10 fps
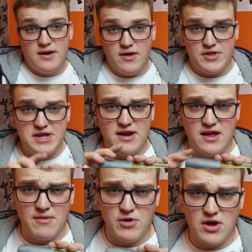Now the
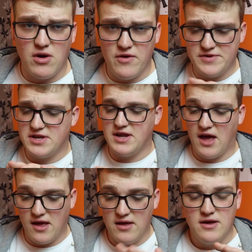technique I'm going to go over
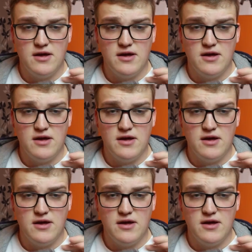today